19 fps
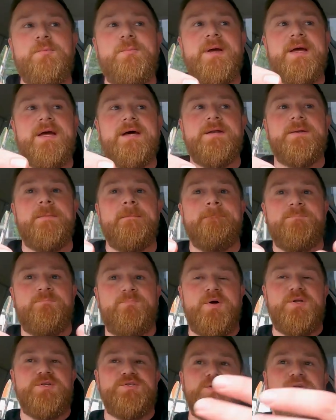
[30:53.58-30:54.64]
mm. bit. And mm.
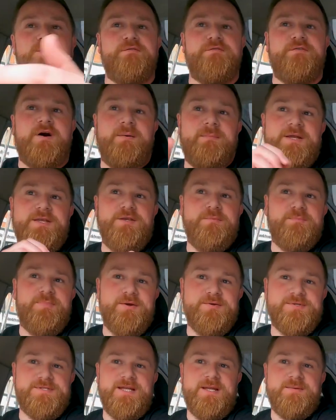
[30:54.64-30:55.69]
but do you find? I mean, you
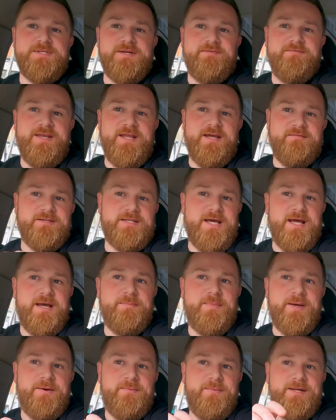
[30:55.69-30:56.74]
posted up something the other day
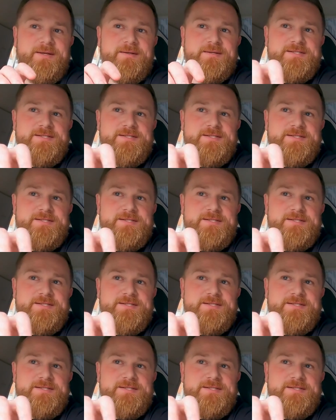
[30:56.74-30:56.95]
about when